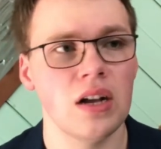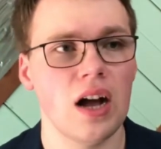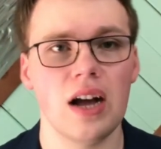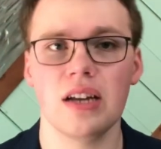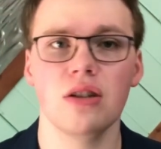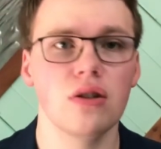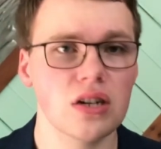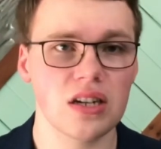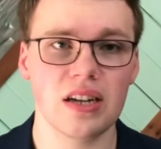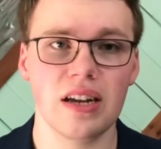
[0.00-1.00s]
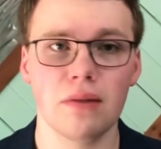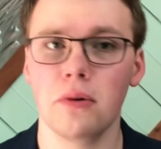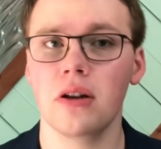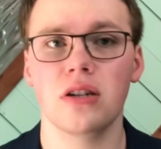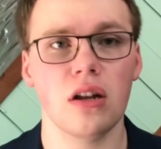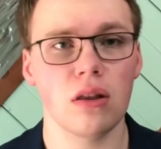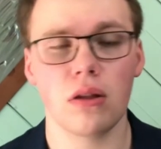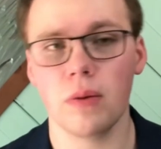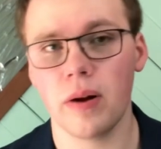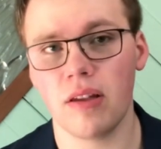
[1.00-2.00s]
Uh, he looks like he can be a solid
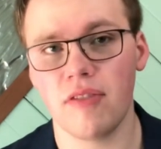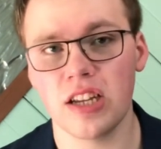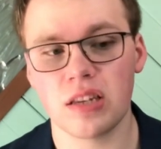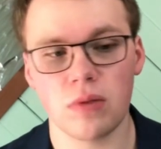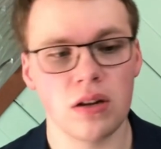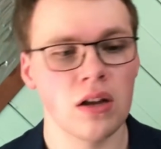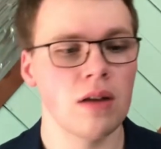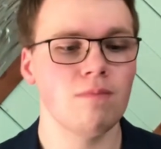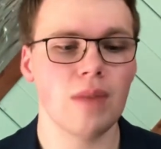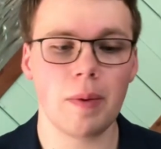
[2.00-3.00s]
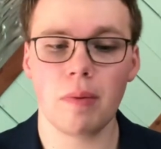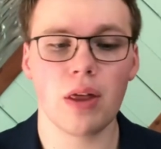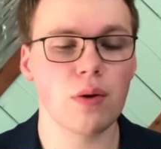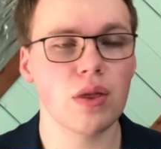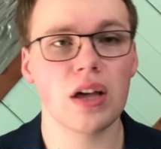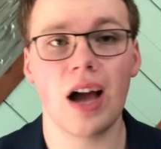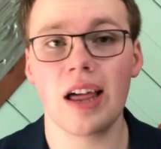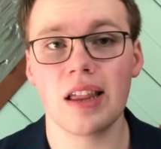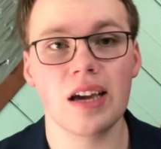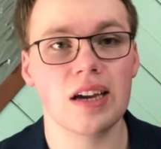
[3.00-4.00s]
third-pair defenseman. Maybe playing with a guy
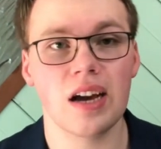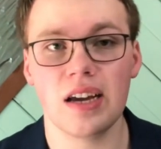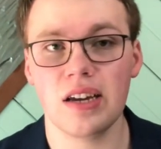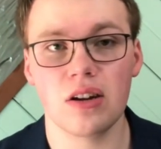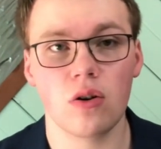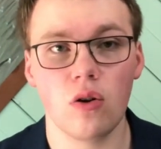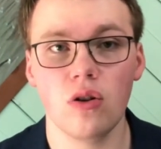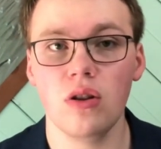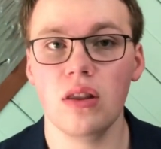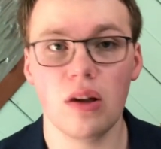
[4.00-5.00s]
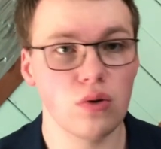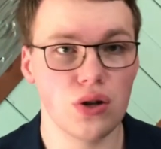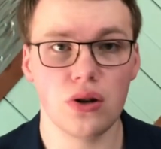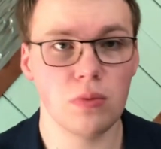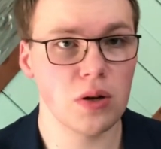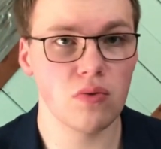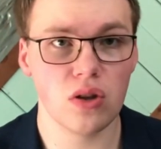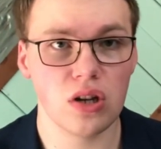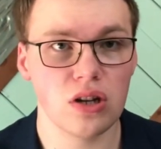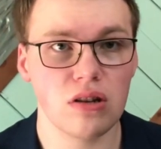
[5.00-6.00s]
like uh, Ian Cole, those two could be a
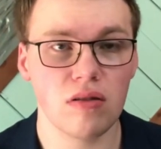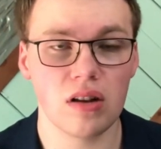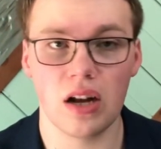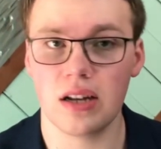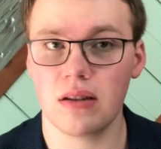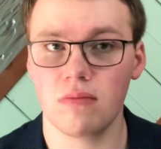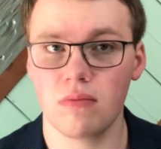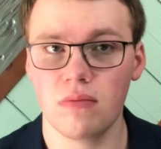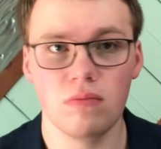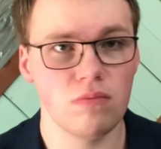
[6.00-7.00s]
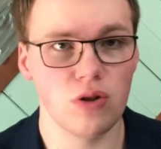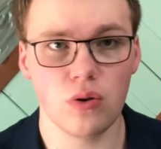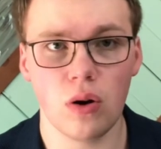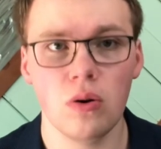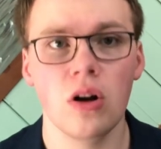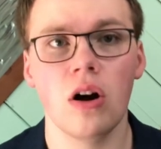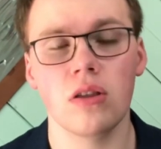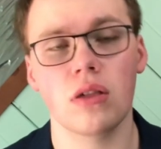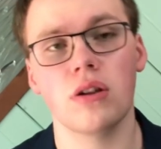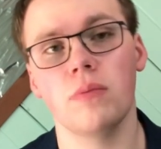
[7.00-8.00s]
really good uh, duo on the
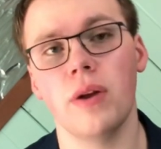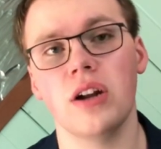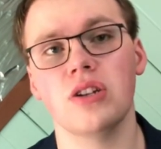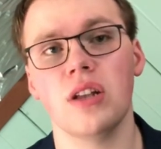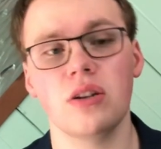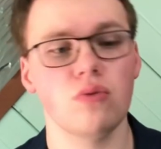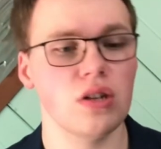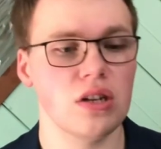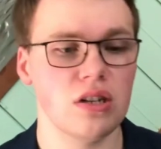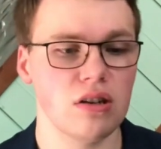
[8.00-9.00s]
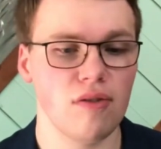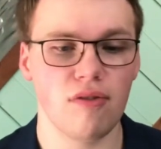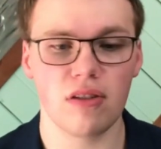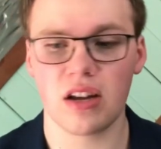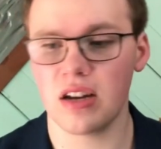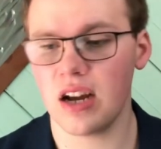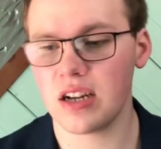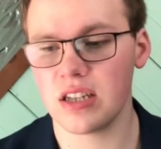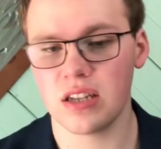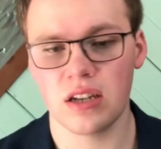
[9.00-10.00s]
third pair, so that's a really good deal for the
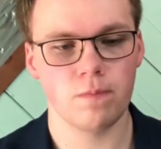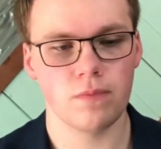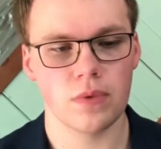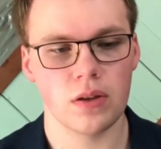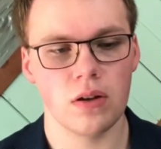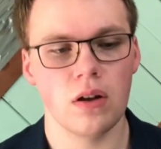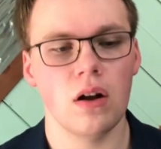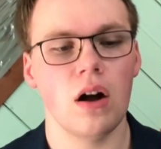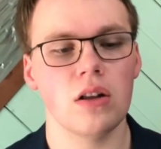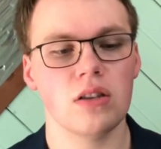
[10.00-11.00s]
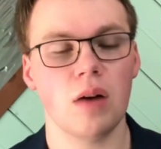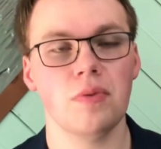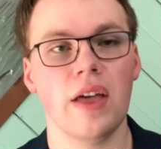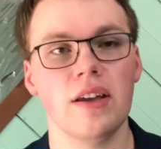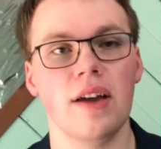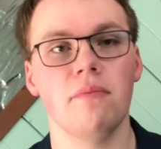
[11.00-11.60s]
Canucks. On top of that, you have